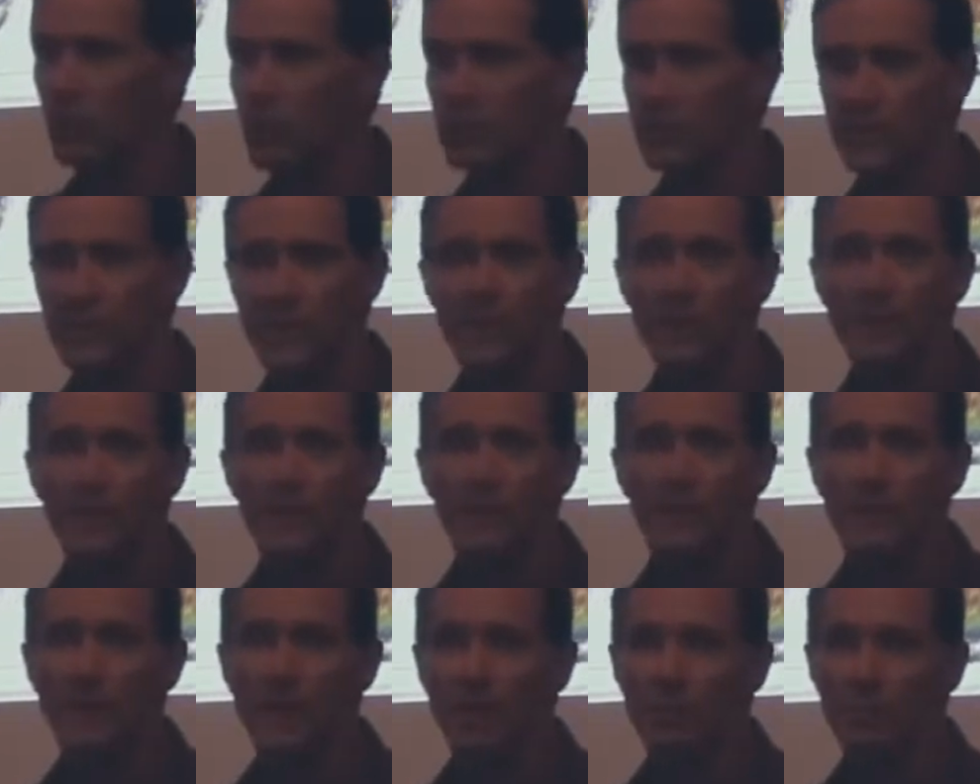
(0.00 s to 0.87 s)
Northwest.
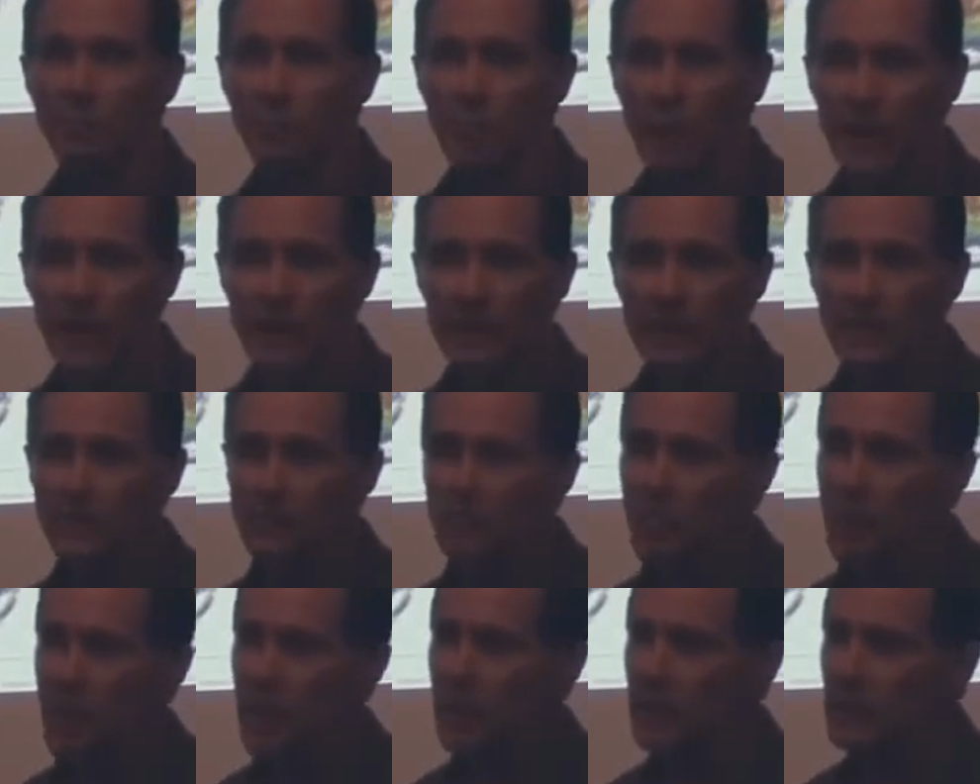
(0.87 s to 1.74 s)
They are blanket
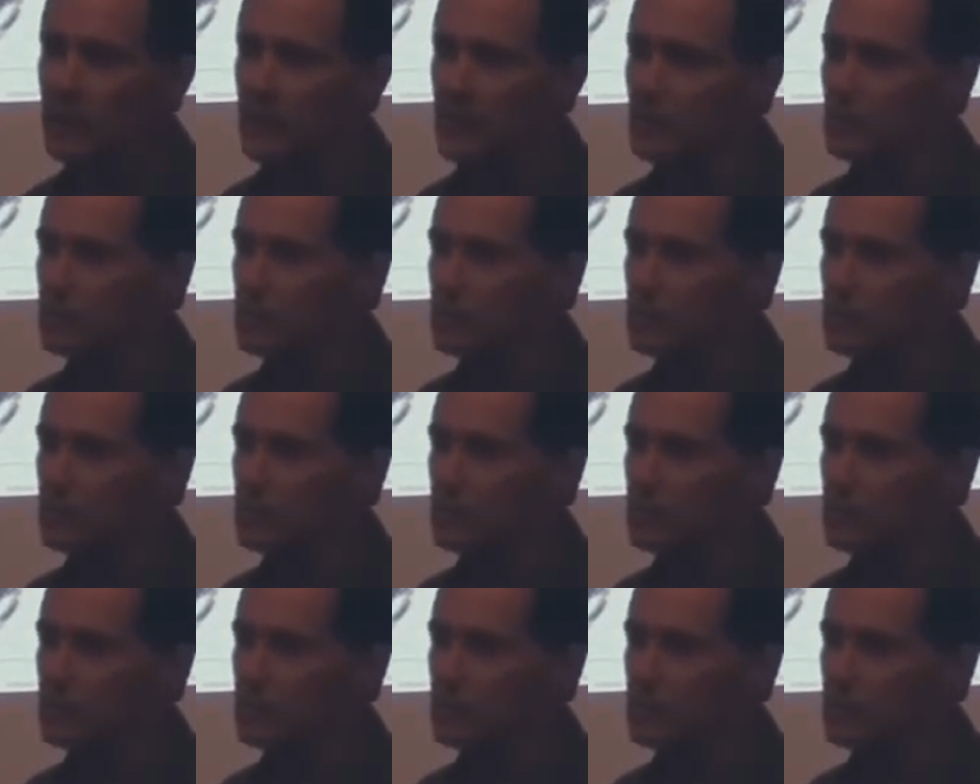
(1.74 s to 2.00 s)
spraying the